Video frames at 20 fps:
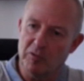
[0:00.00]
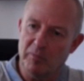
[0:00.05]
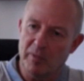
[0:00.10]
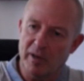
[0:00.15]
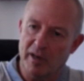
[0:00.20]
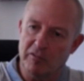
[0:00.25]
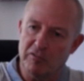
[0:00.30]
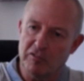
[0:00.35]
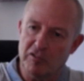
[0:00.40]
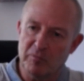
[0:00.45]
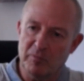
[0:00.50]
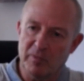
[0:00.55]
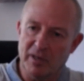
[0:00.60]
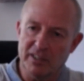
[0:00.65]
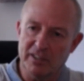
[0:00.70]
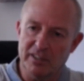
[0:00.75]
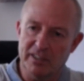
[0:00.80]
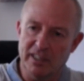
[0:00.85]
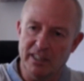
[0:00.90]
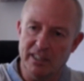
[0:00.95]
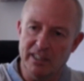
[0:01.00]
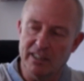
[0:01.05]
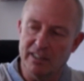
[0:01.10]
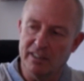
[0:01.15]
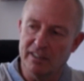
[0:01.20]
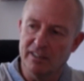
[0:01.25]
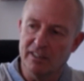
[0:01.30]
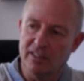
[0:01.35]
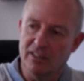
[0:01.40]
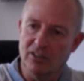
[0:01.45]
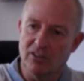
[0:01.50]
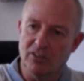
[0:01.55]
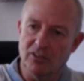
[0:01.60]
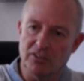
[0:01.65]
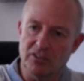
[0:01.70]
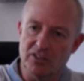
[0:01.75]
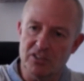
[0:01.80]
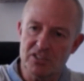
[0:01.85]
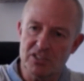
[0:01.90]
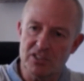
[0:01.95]
power off button here on
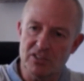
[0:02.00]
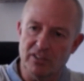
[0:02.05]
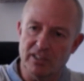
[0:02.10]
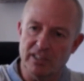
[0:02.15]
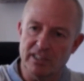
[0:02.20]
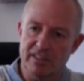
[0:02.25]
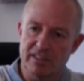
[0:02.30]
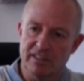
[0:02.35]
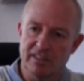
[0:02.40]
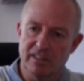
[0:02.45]
the side,